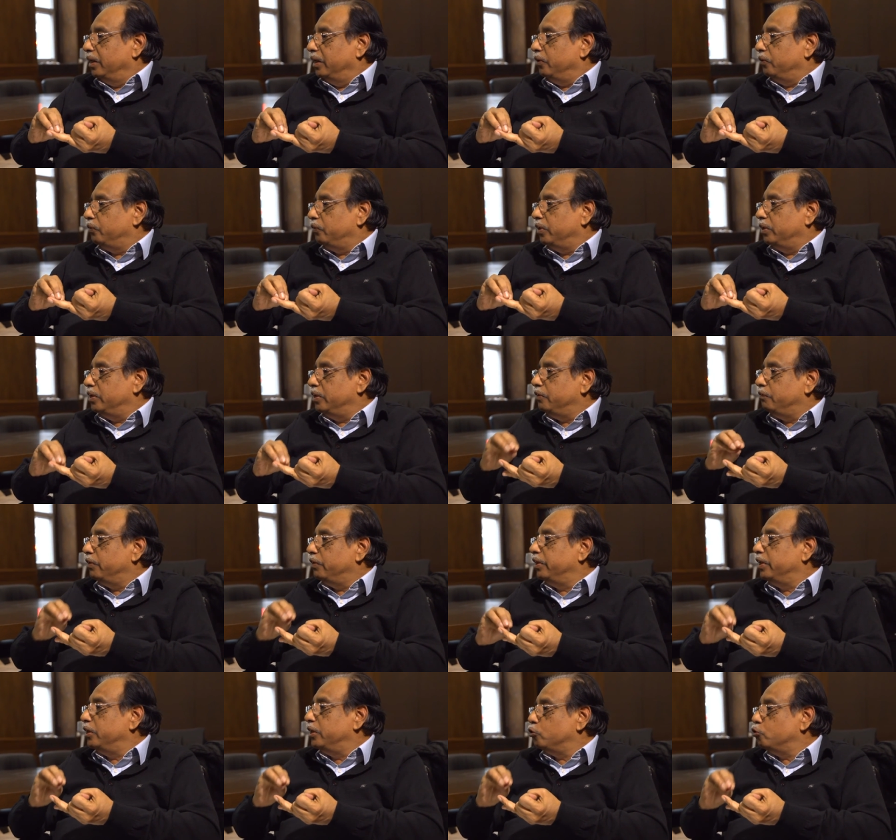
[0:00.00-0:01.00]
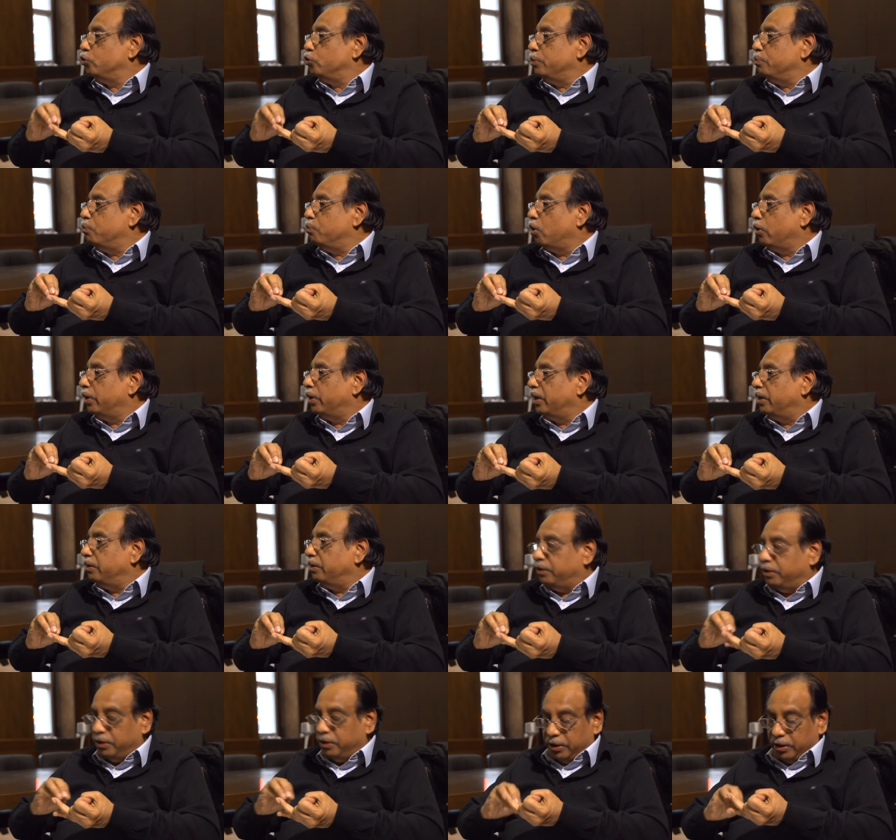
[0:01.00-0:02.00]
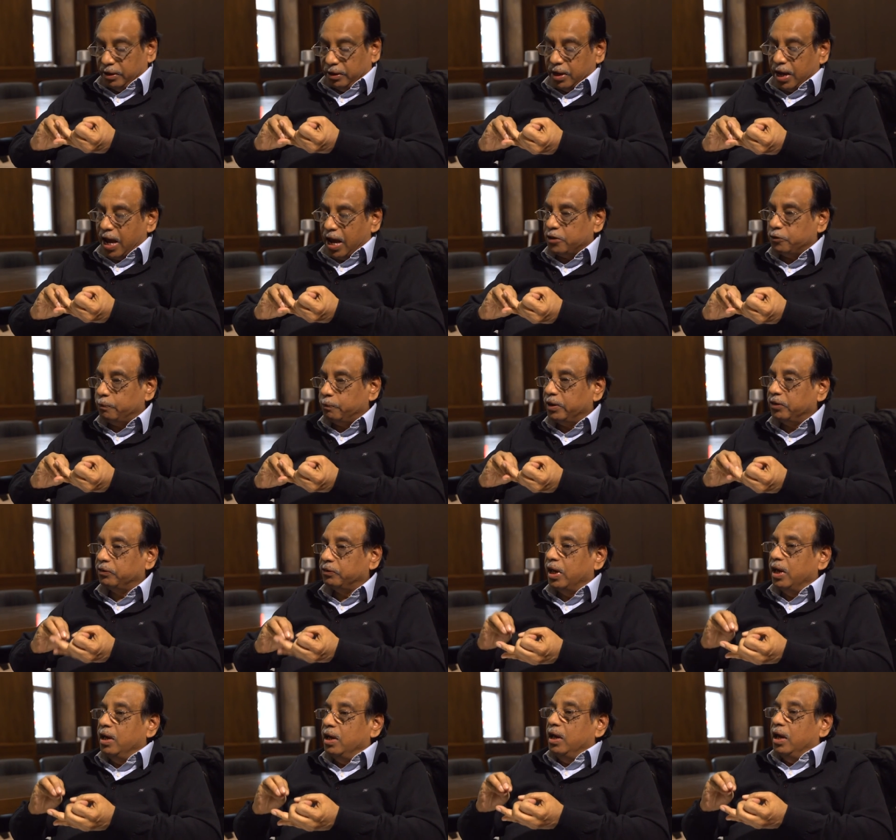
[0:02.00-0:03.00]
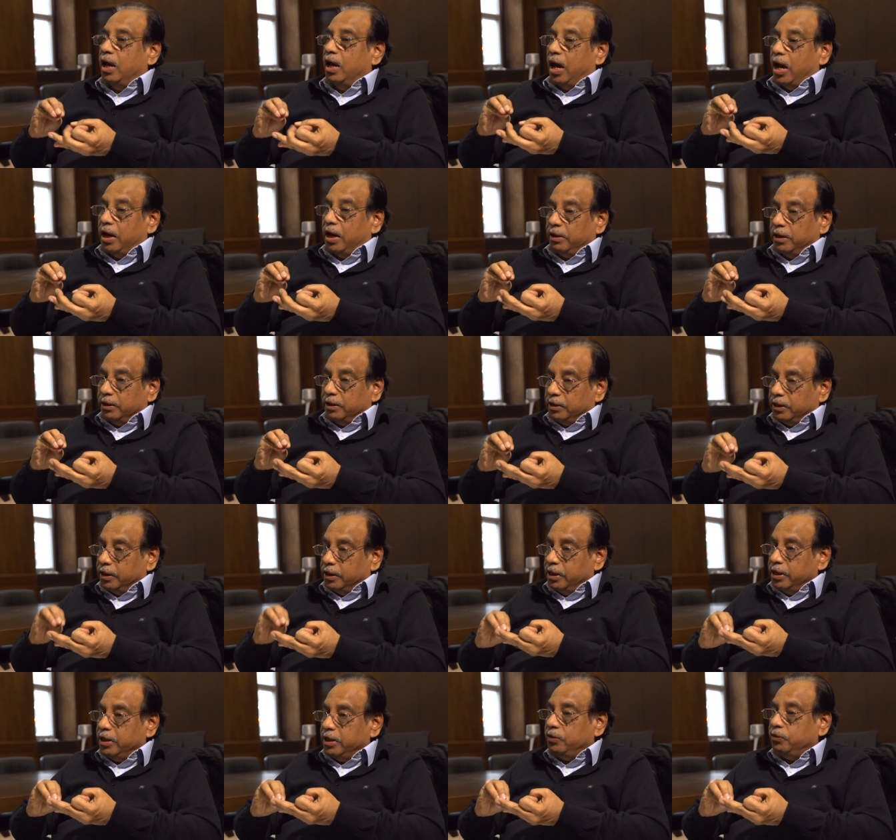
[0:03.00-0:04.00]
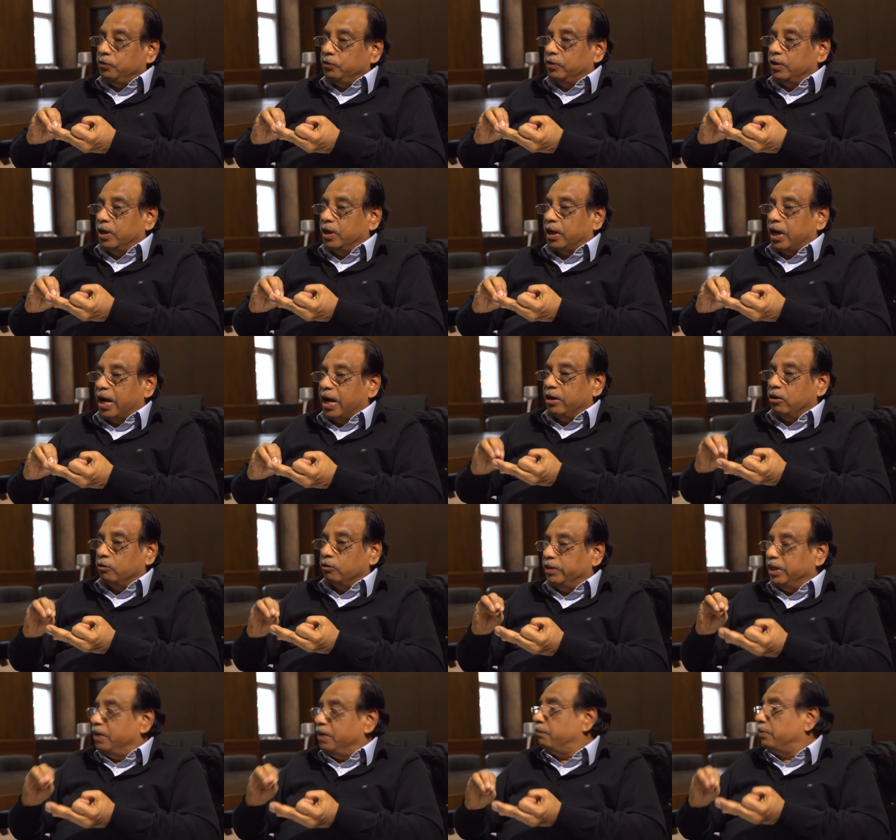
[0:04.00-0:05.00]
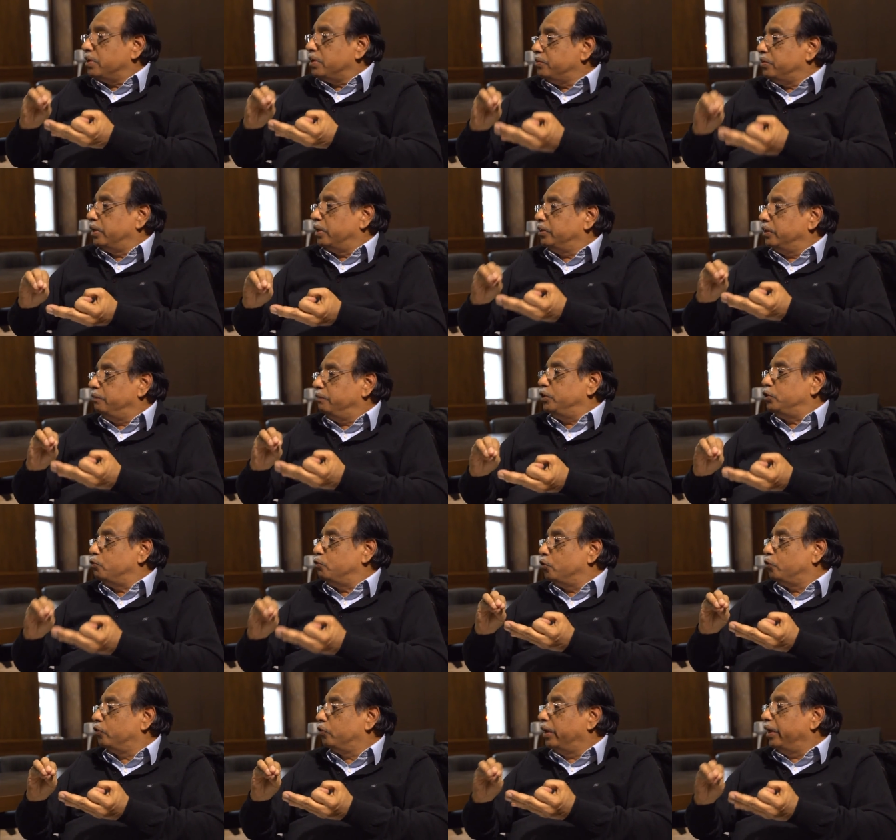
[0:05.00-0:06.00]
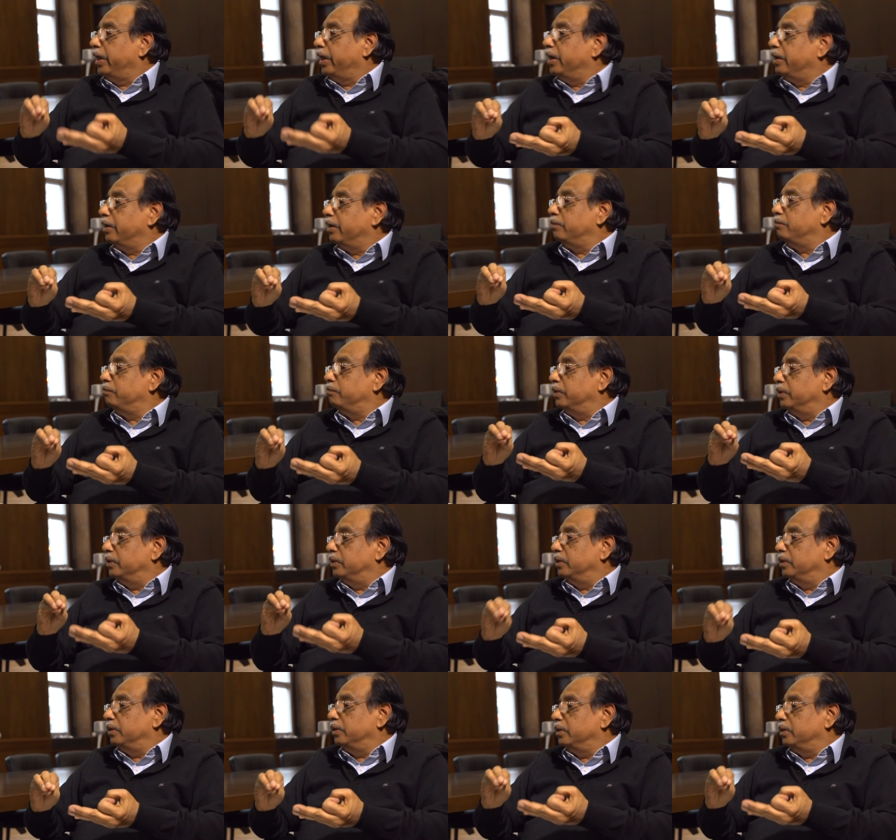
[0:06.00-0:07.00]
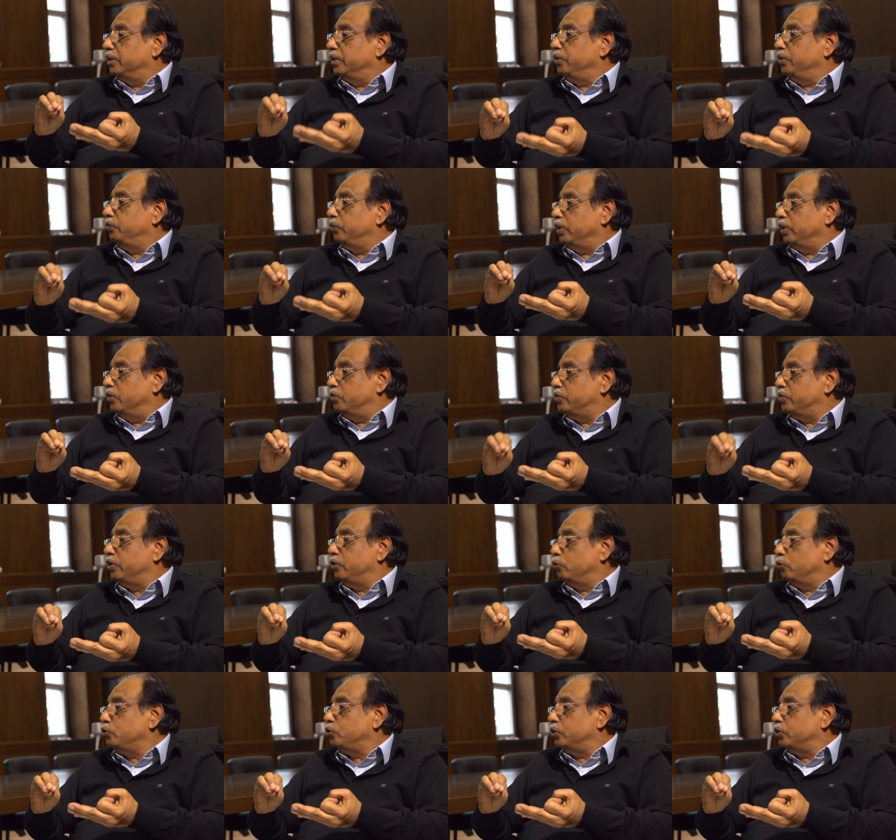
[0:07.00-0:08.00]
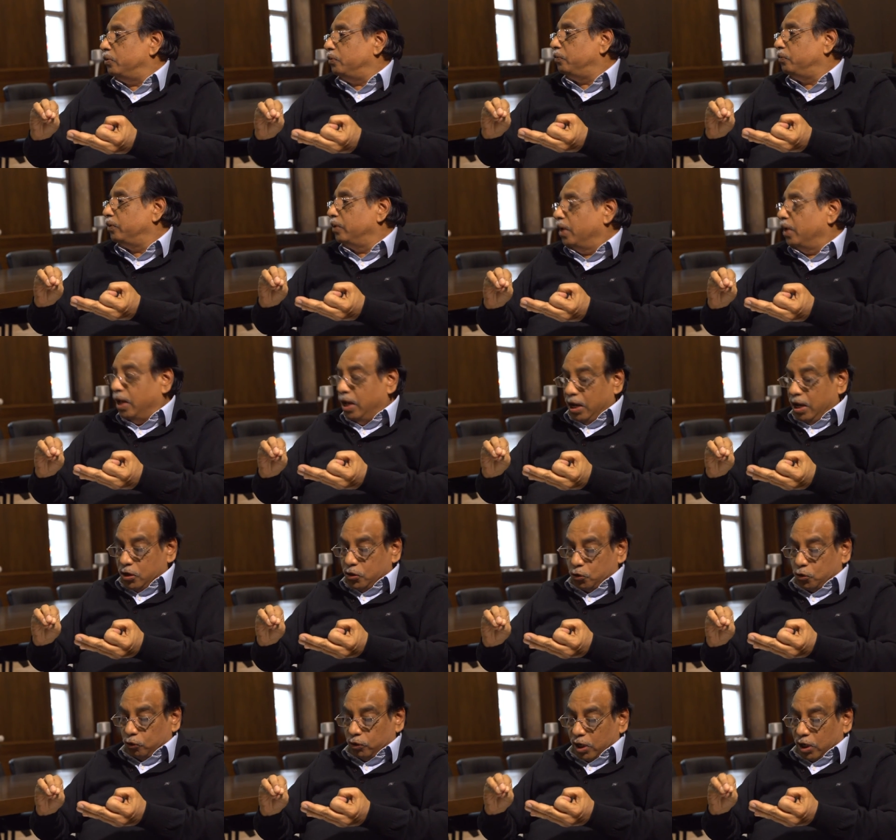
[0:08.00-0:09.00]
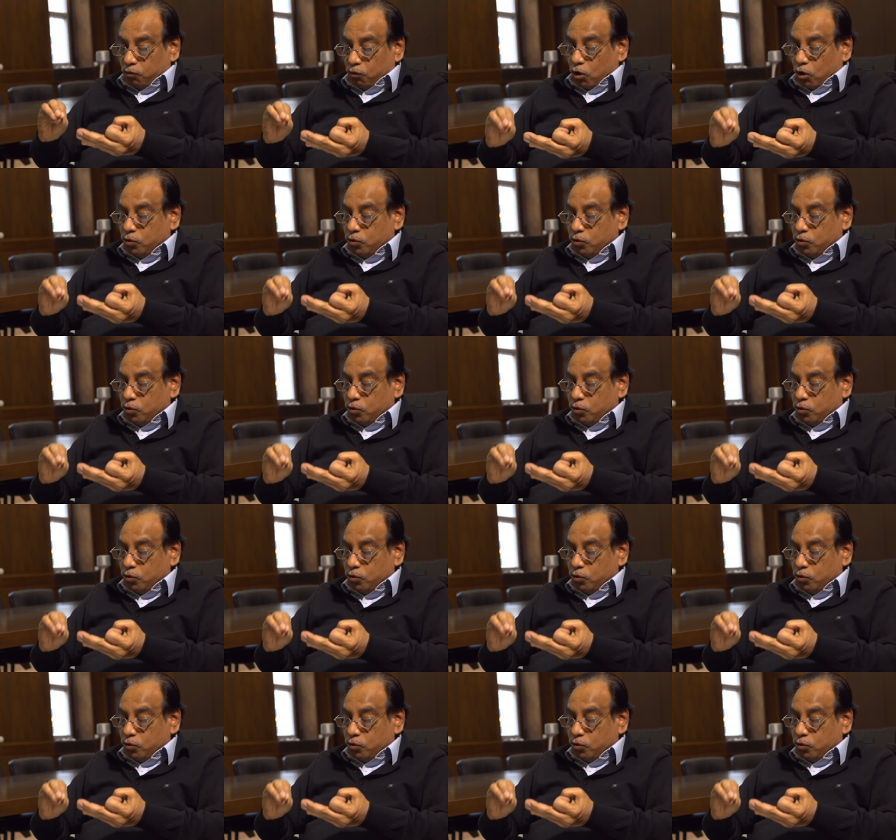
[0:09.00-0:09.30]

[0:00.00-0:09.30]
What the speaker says: You see, these were the two important aspects. And the third is the kind of the infrastructure which was created for these institutions. So that